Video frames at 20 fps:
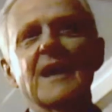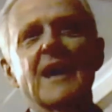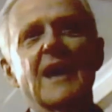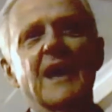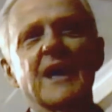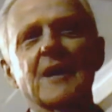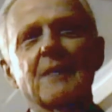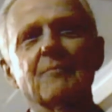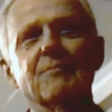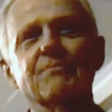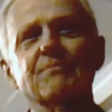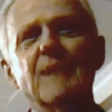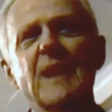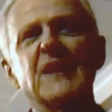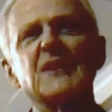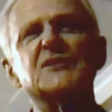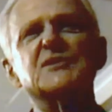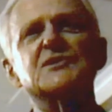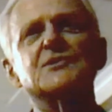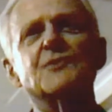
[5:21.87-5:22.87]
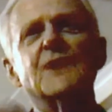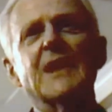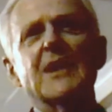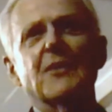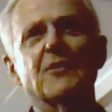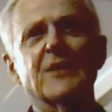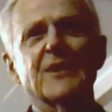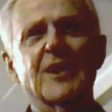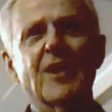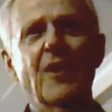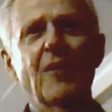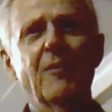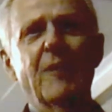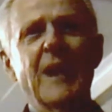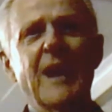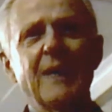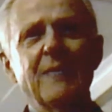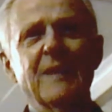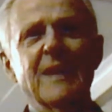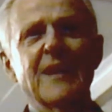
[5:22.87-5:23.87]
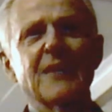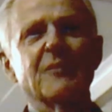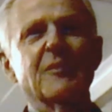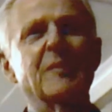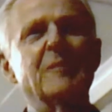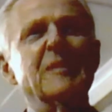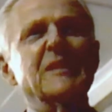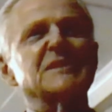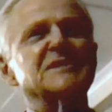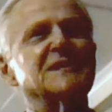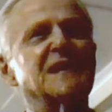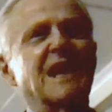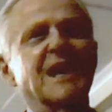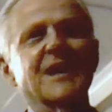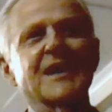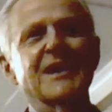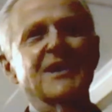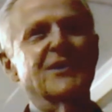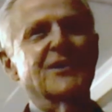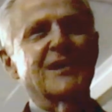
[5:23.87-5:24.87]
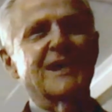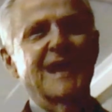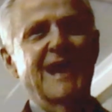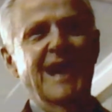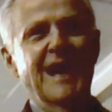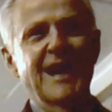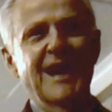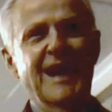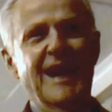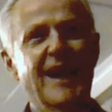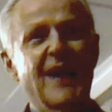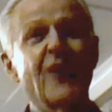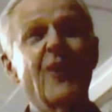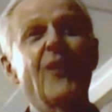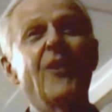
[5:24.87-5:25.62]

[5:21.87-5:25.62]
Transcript: and a streak would go by me, and it would be Sally in her Cadillac,